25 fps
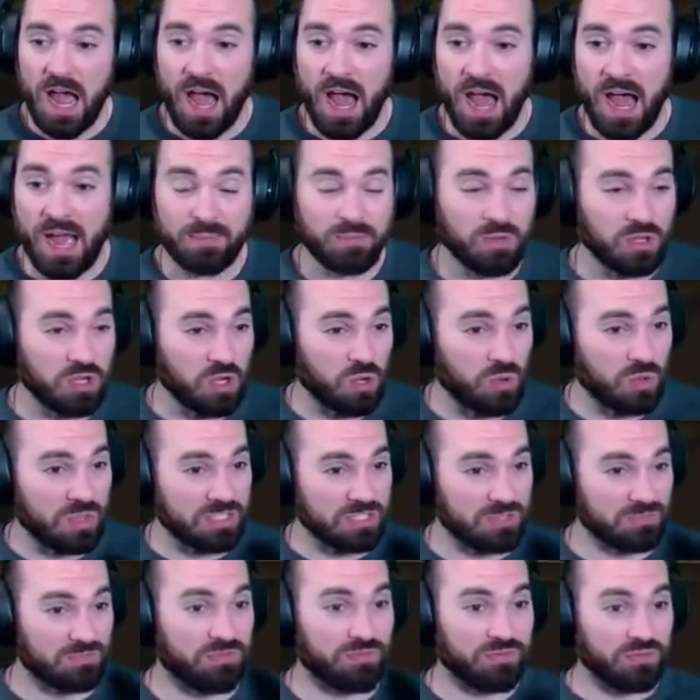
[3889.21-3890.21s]
I'm gonna go get
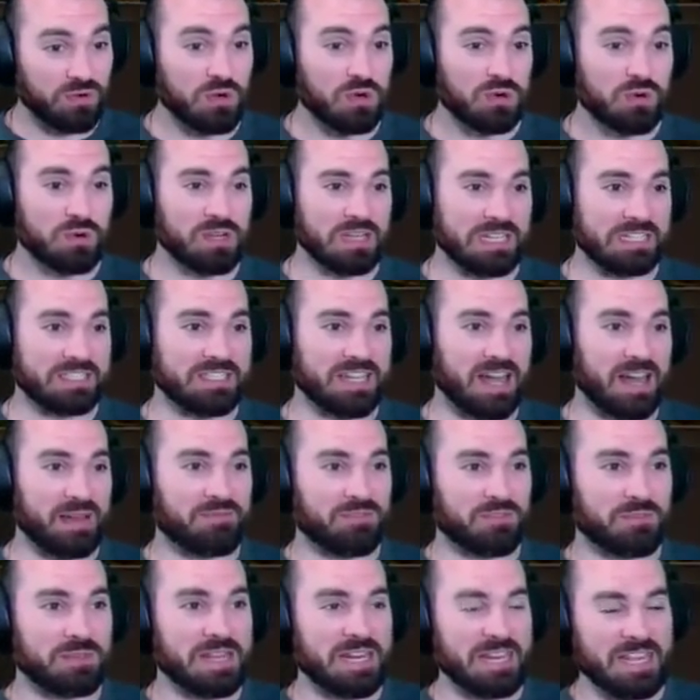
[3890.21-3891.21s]
some food. It's time
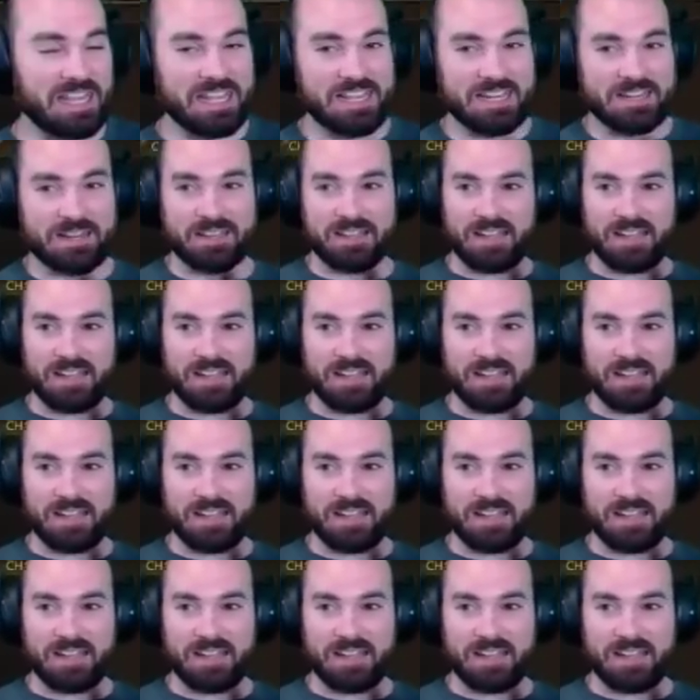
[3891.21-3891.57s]
for me to eat.